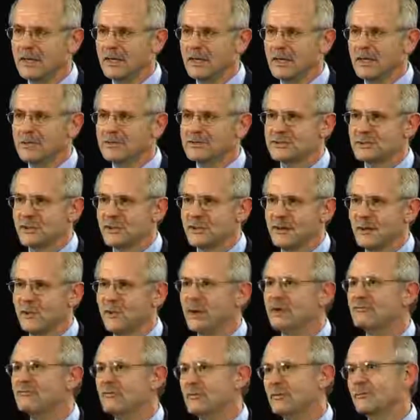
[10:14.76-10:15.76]
And so I
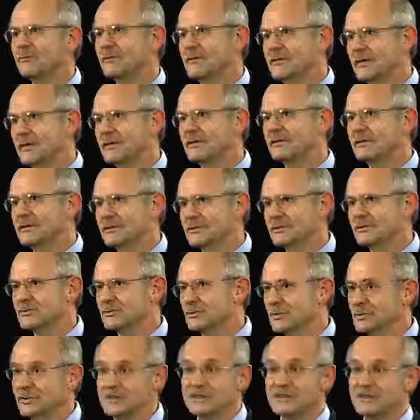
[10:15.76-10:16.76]
went from being a leader
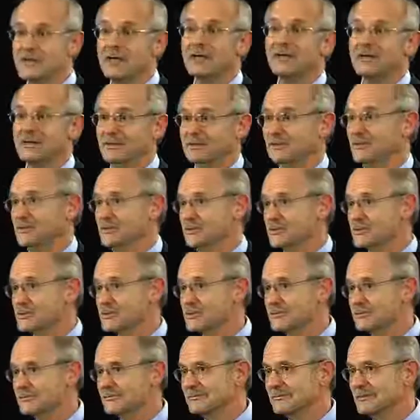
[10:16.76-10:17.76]
to really studying
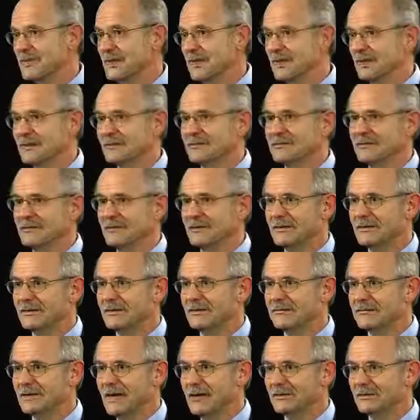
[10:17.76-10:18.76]
leaders. And
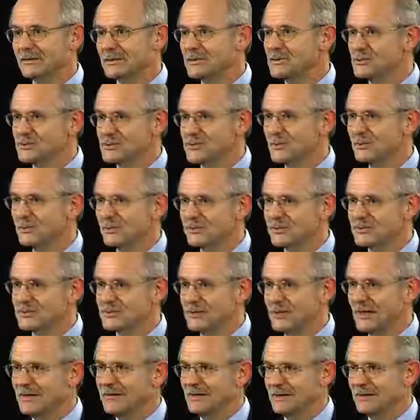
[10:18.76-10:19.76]
now leadership
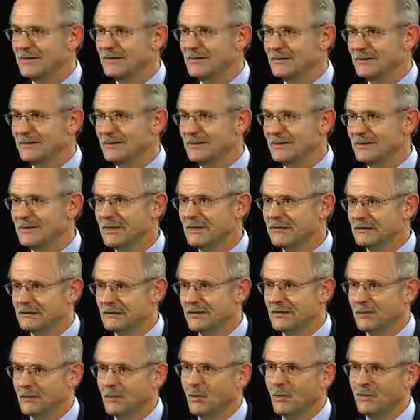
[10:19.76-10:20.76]
is, I think,
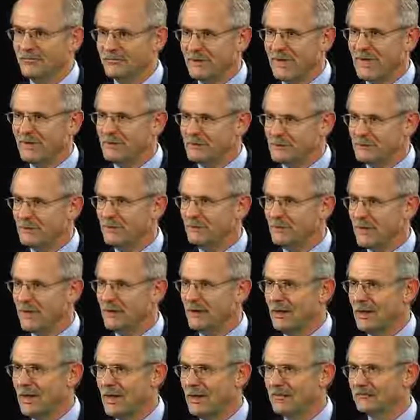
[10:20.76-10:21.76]
a core value in my
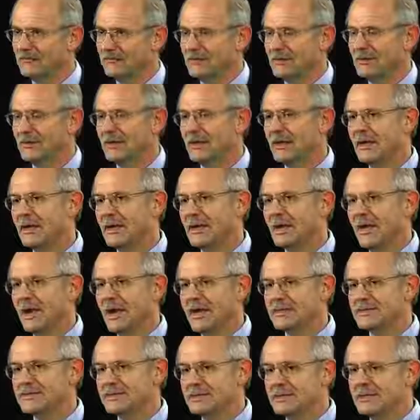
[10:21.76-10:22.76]
life. And
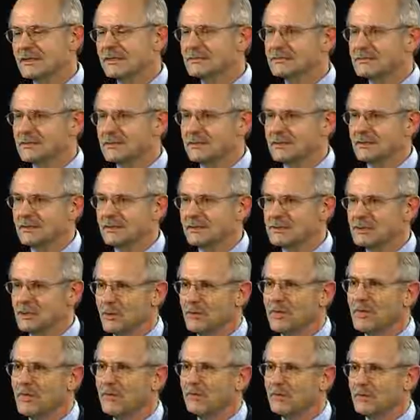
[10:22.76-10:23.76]
I see it
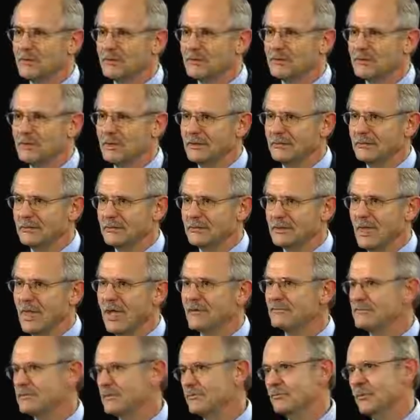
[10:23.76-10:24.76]
showing up in the
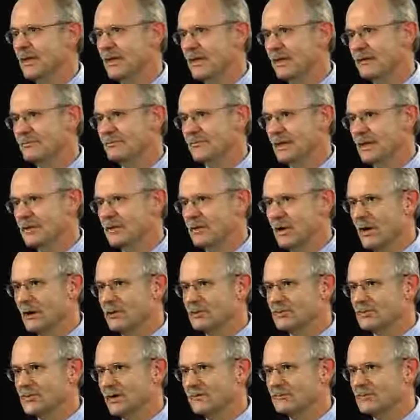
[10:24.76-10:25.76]
lives of my
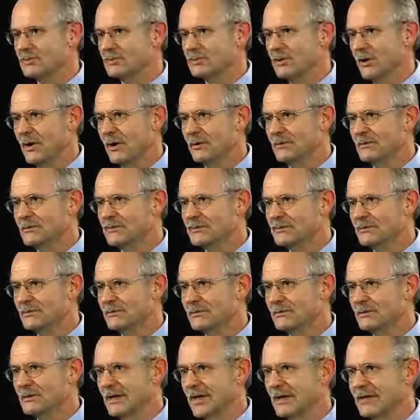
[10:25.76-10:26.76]
daughters. I have 2 daughters,
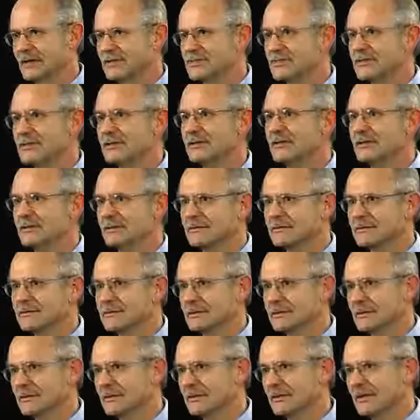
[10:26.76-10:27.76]
and I can see
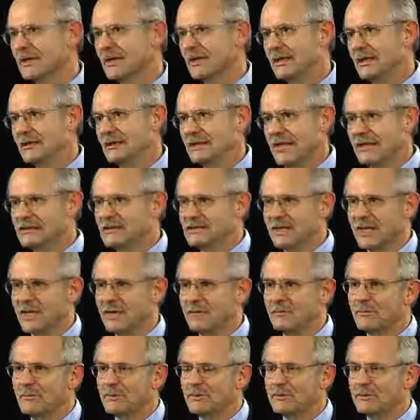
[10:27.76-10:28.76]
that that
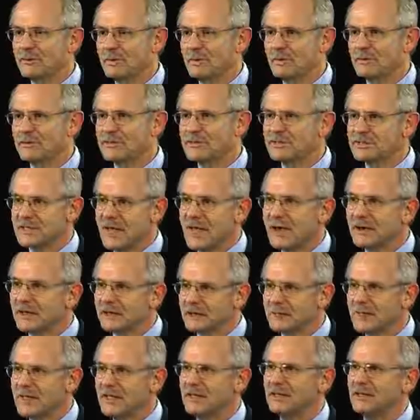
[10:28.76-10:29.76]
same desire
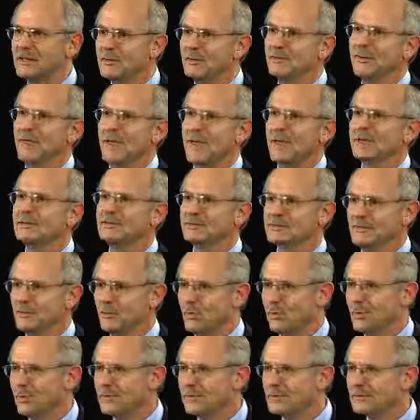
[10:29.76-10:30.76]
to make an impact in the
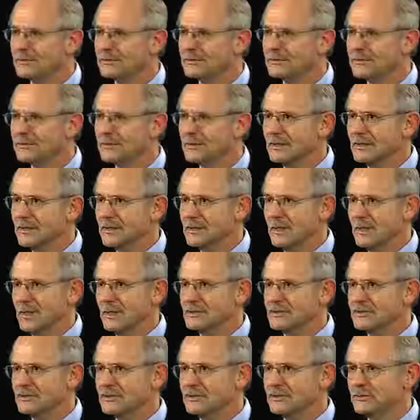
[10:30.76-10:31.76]
world
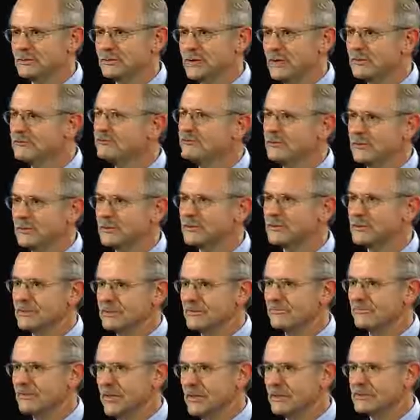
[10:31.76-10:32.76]
and to influence
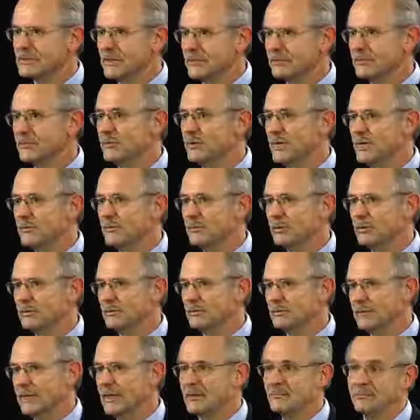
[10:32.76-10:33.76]
and affect other
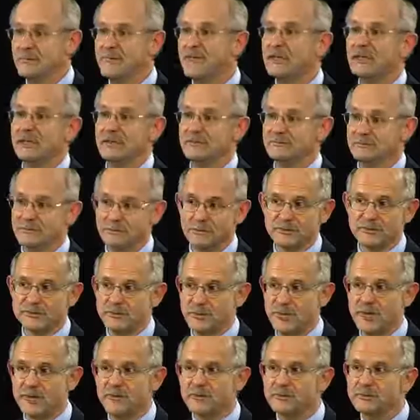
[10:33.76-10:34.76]
people and being
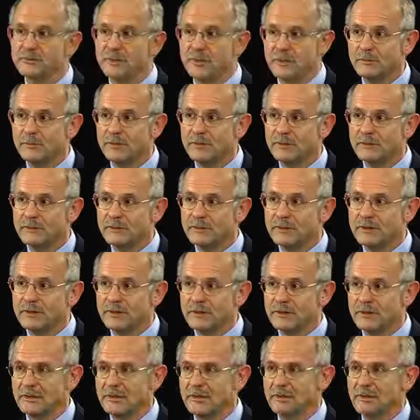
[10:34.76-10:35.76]
influenced by other people,
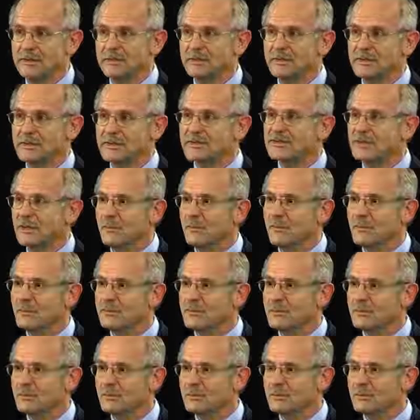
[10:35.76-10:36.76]
being
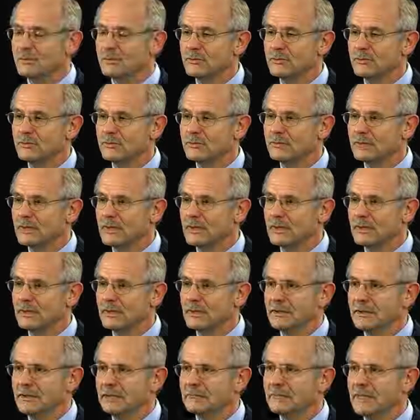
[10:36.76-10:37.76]
someone
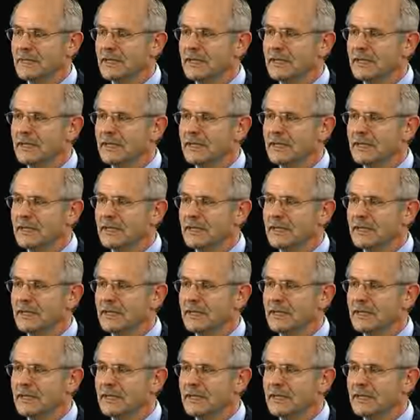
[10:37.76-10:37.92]
who